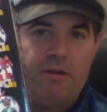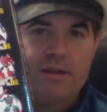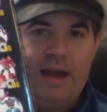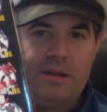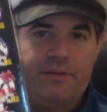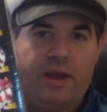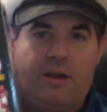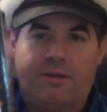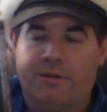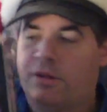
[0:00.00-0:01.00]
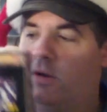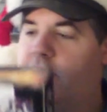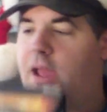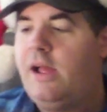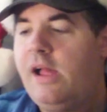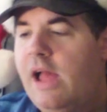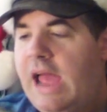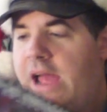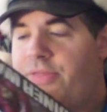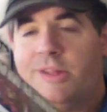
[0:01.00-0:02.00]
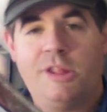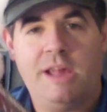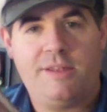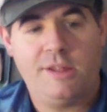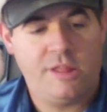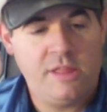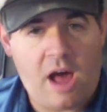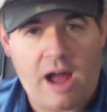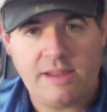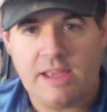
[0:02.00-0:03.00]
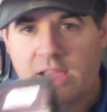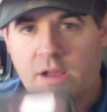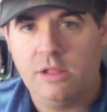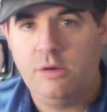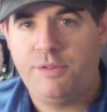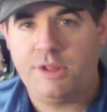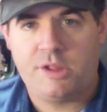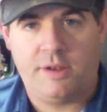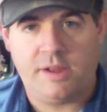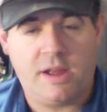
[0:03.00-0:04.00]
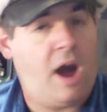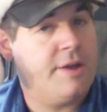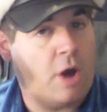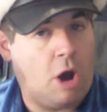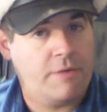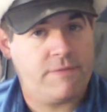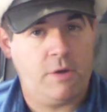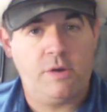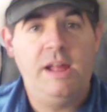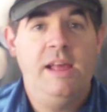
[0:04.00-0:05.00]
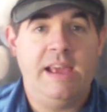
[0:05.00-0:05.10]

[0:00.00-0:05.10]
our cast of characters, okay? And this set does not include the Stunticon Off-Road.